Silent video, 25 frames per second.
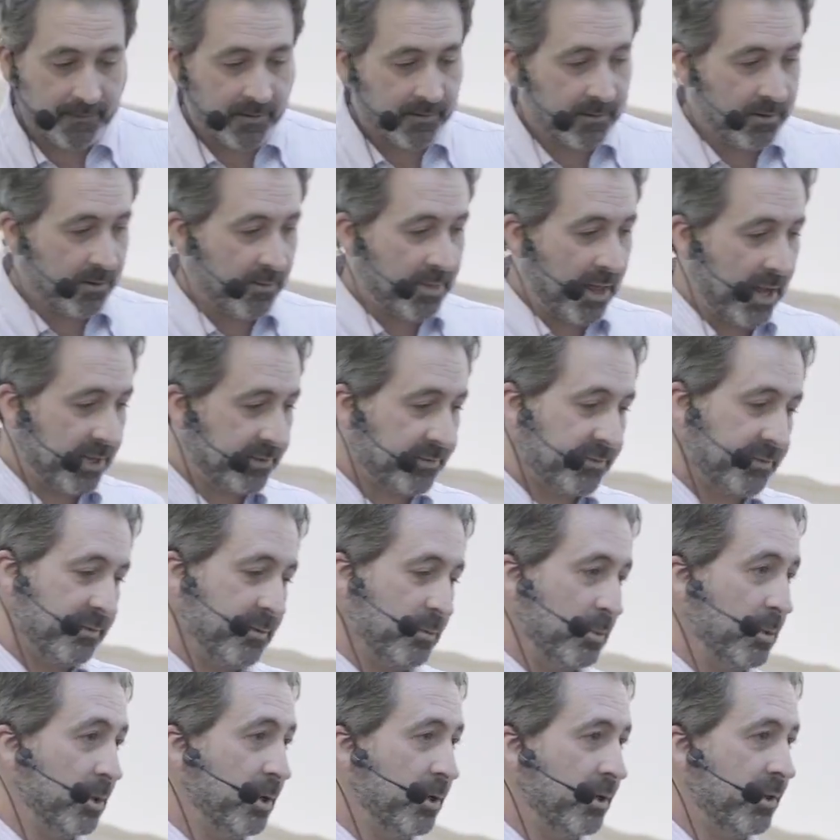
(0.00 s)
that's
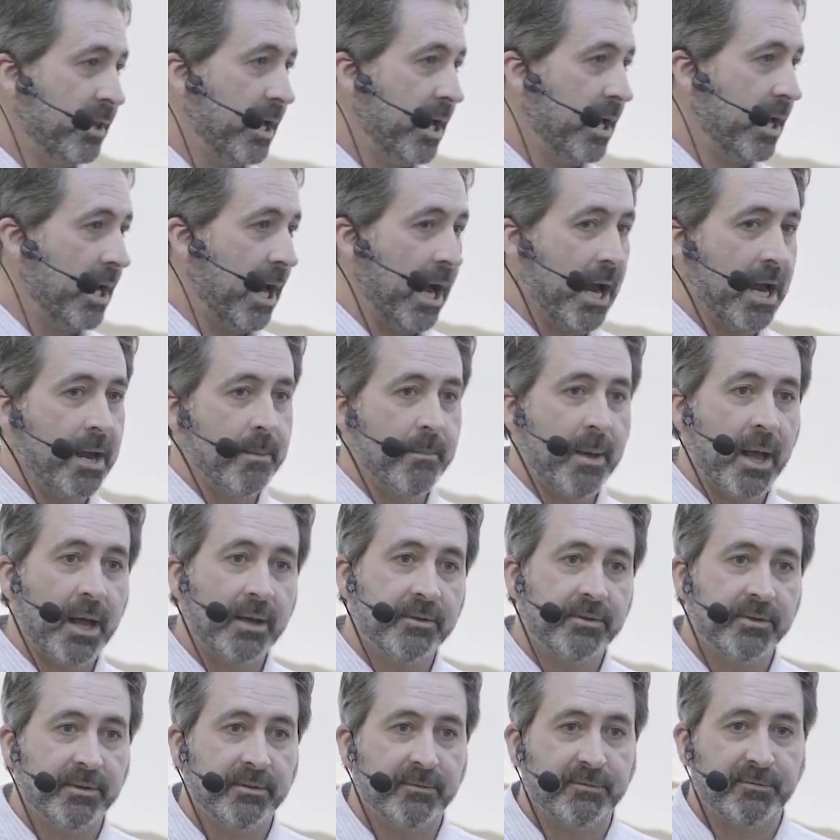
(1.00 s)
the world that I
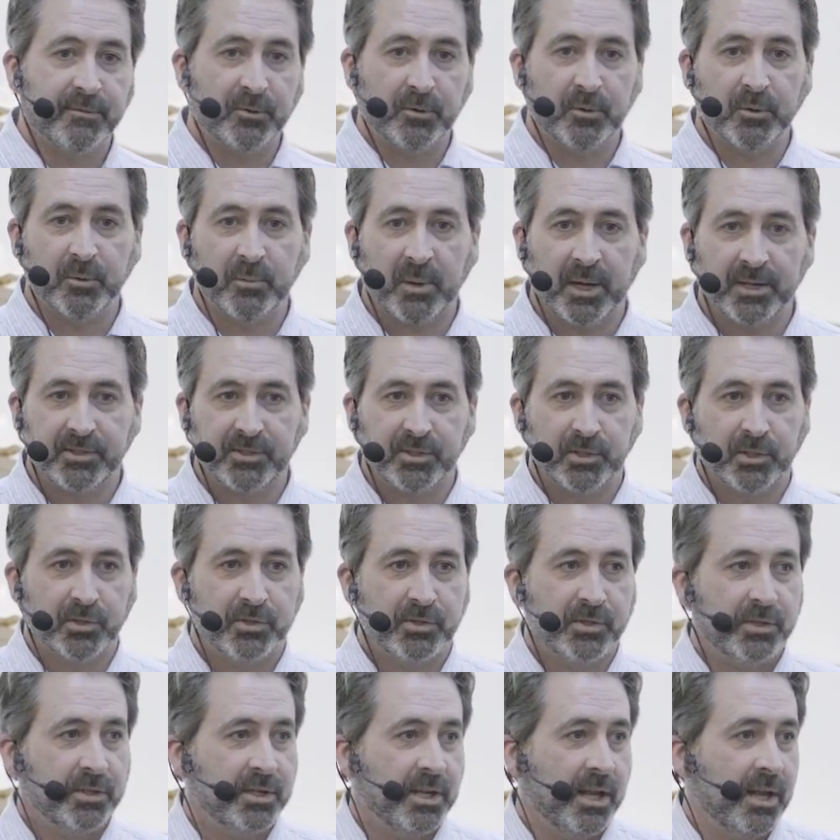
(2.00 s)
imagine for my
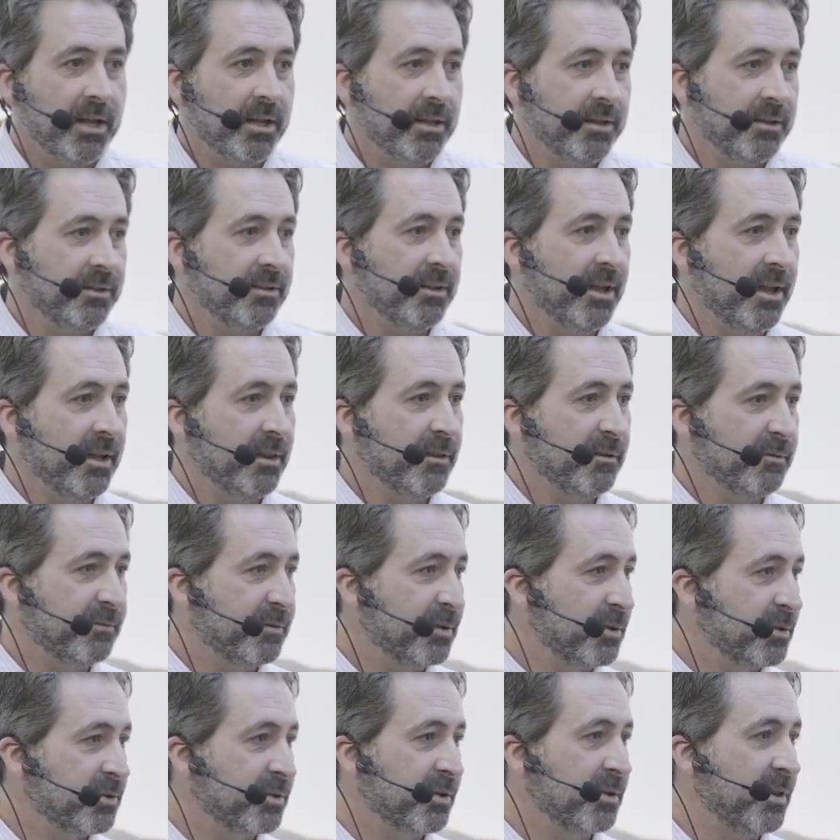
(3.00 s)
children and the
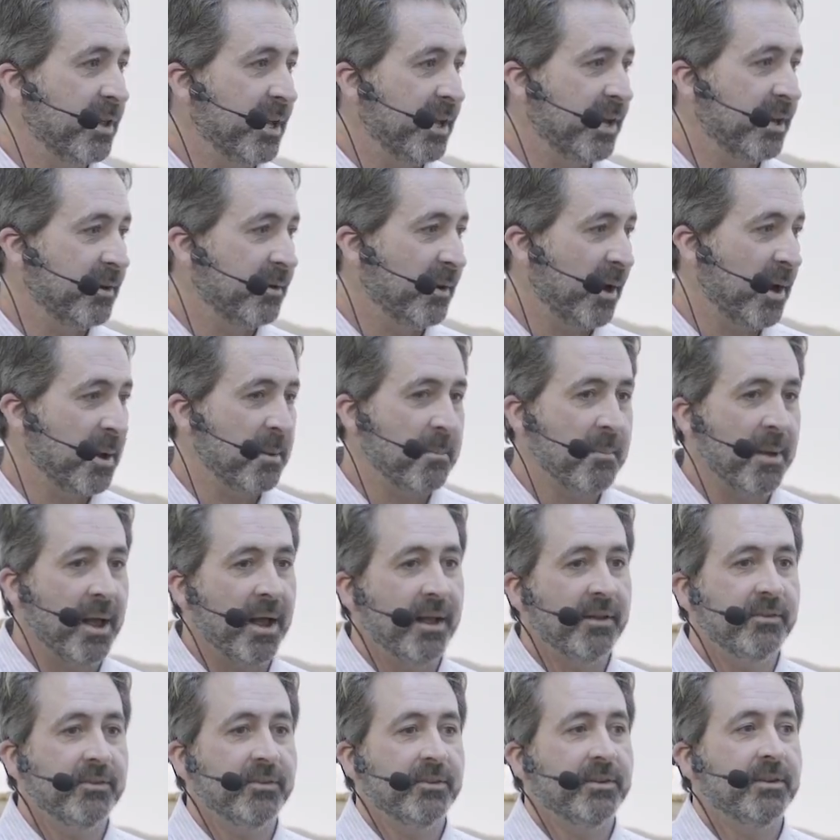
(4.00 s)
future that I
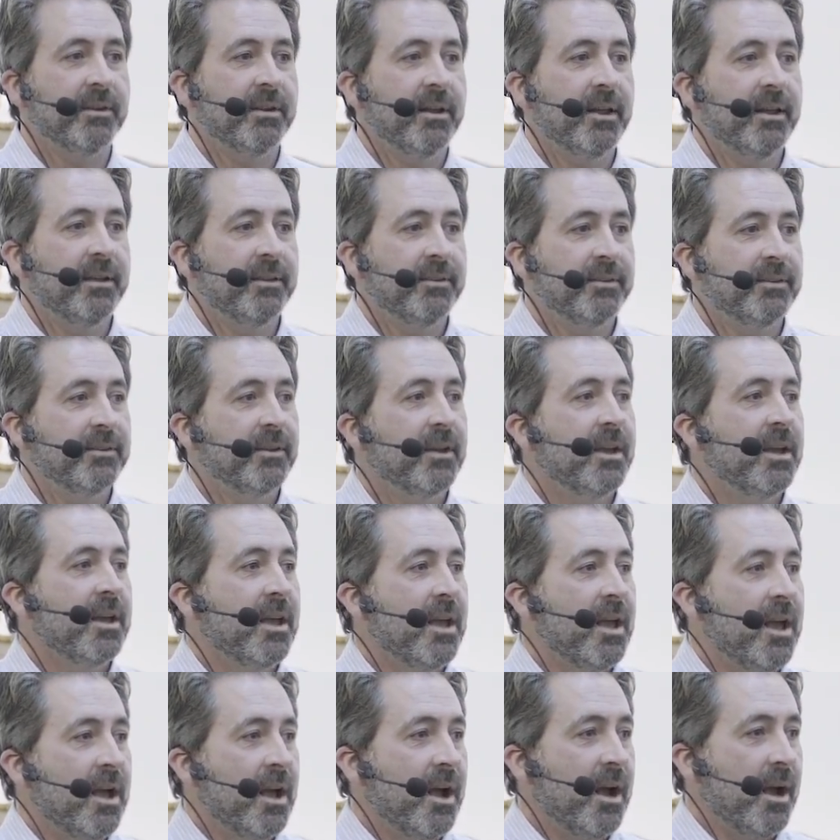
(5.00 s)
imagine. And
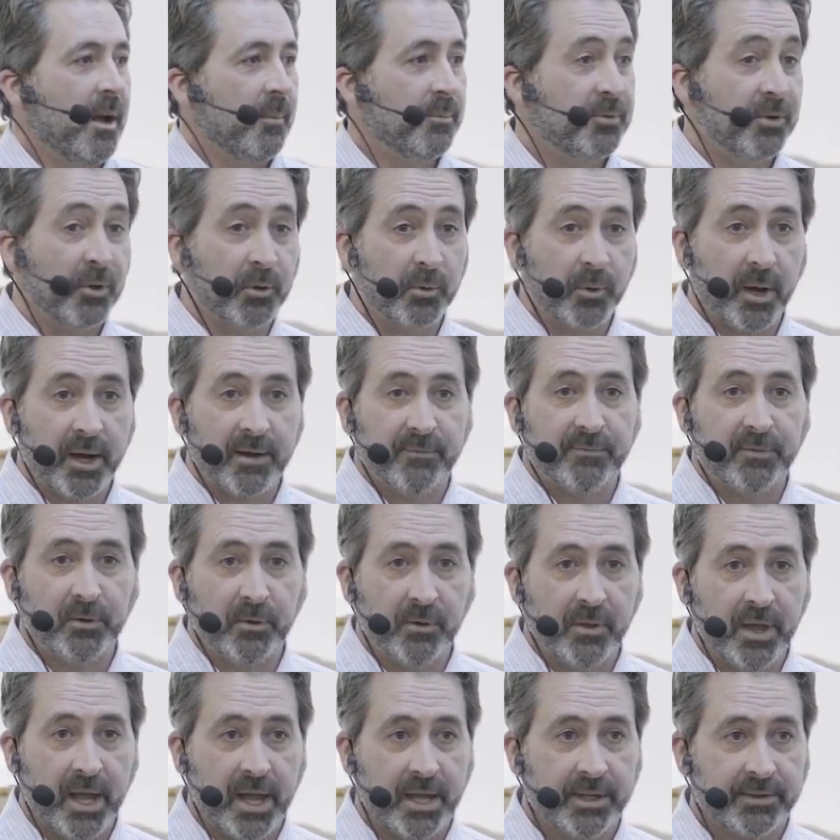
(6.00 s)
I'm so
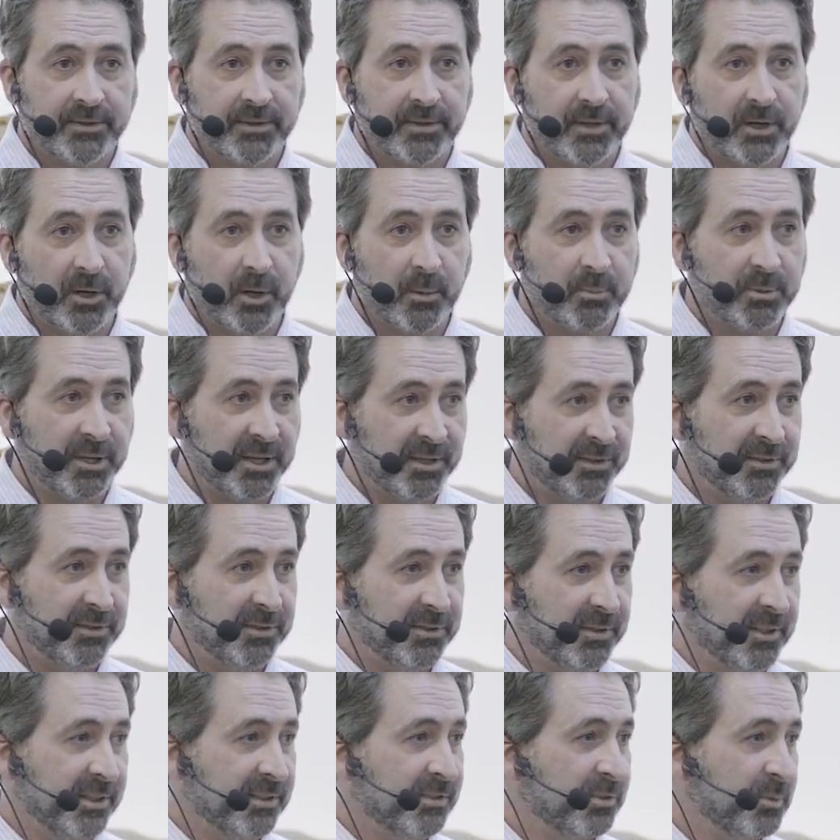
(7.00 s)
grateful that there are
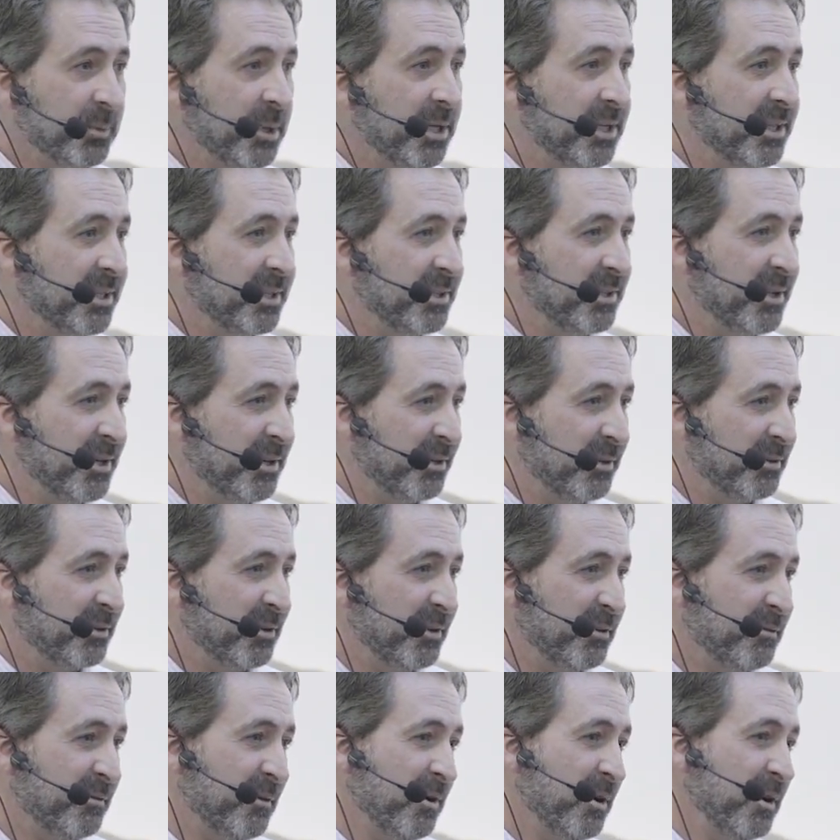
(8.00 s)
places like Sweden that are
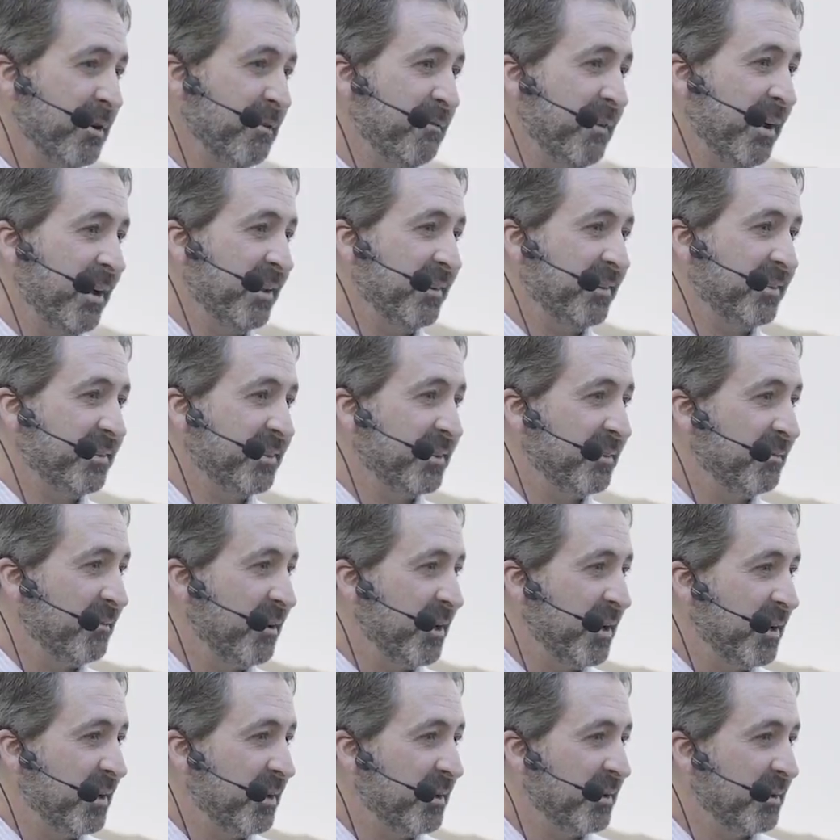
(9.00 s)
so far advanced
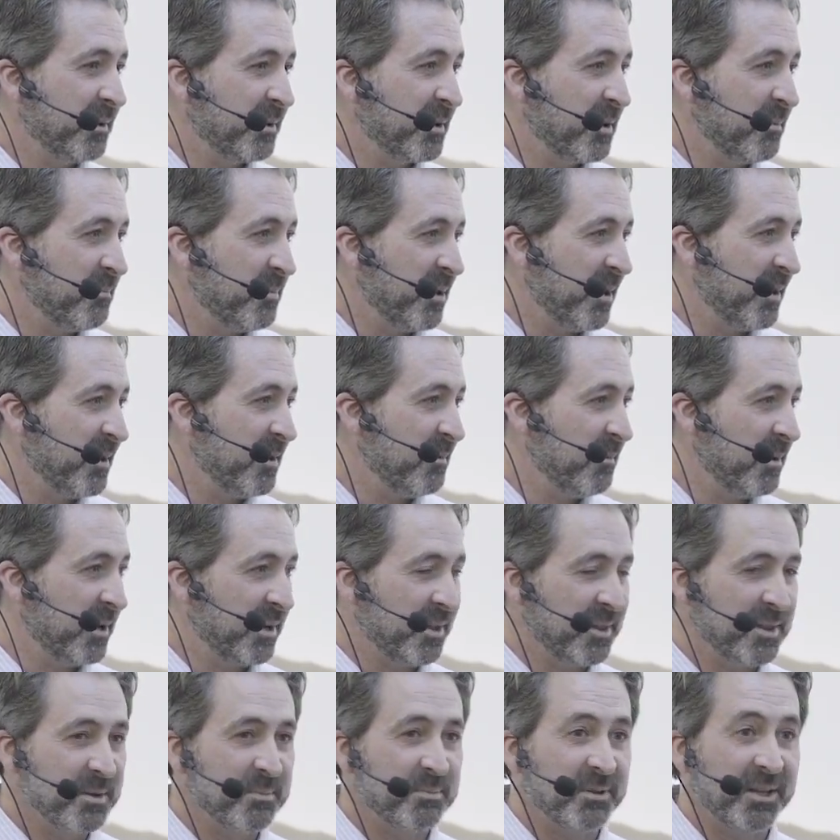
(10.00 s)
in compared to
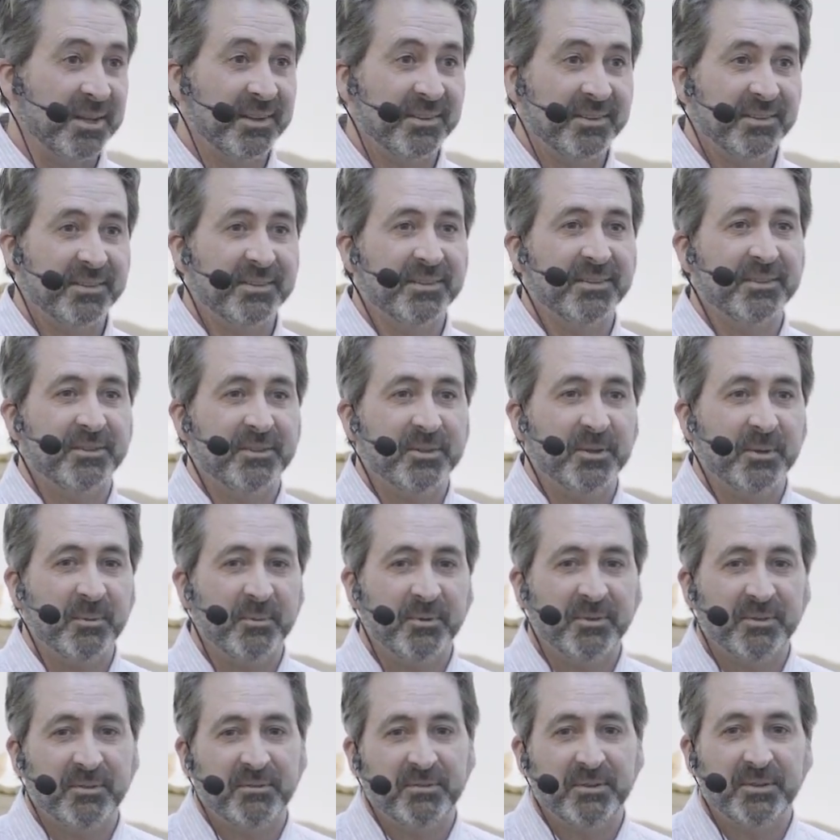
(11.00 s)
many other places in
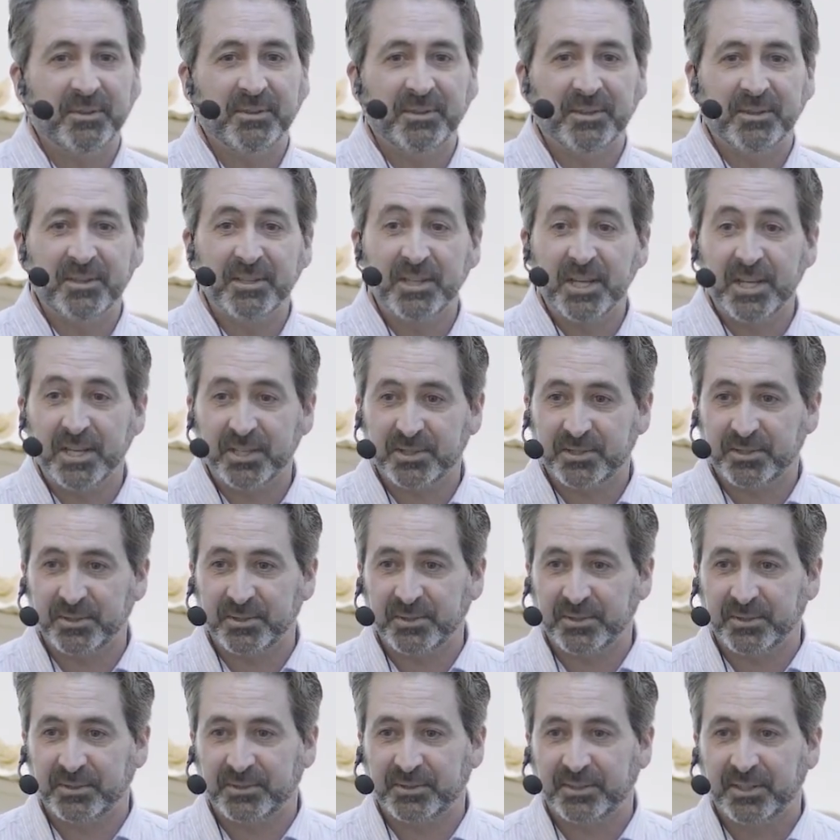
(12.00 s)
terms of these
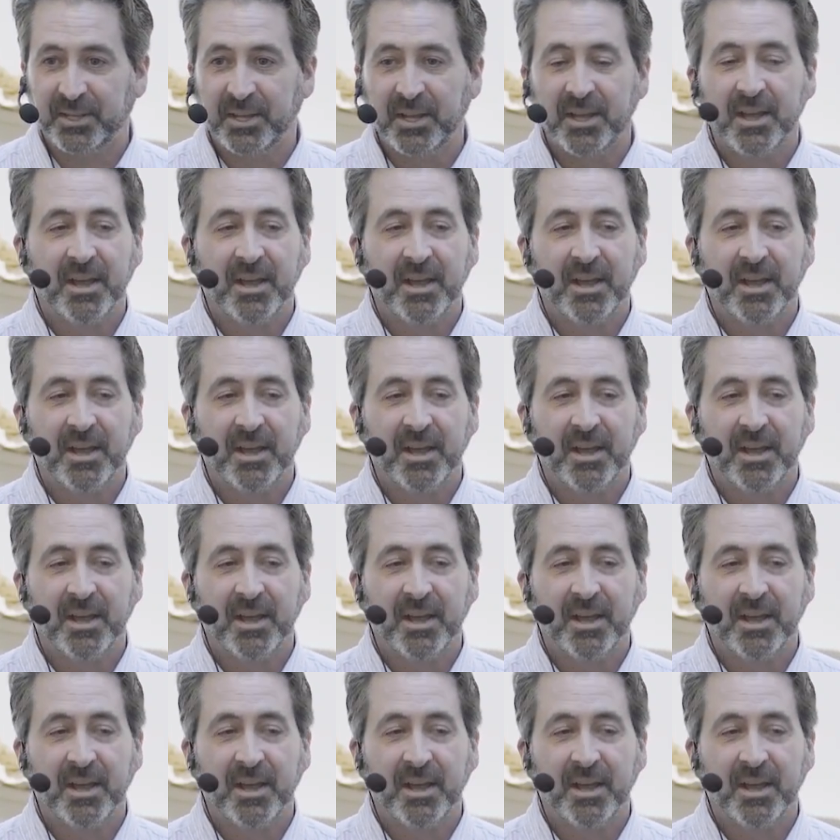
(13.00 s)
issues.